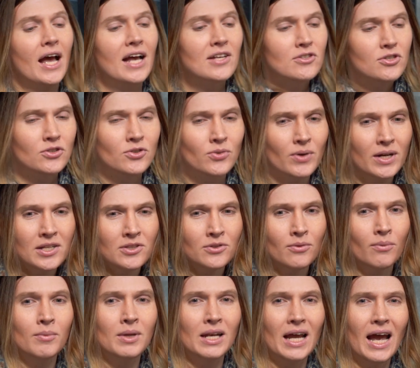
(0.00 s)
as a trans
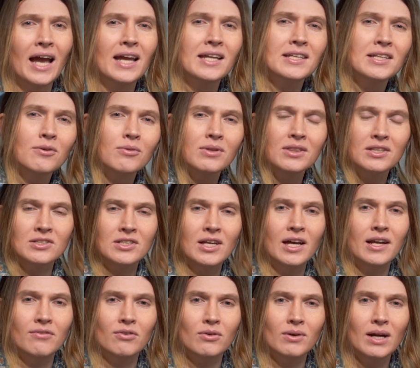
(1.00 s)
woman, I deal with this
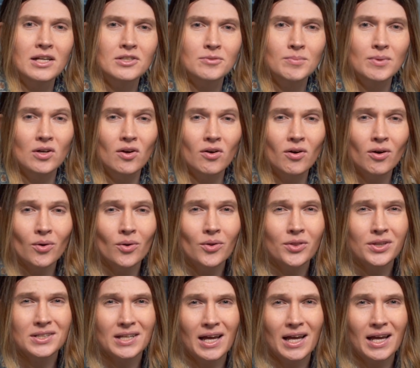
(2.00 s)
kind of harassment all the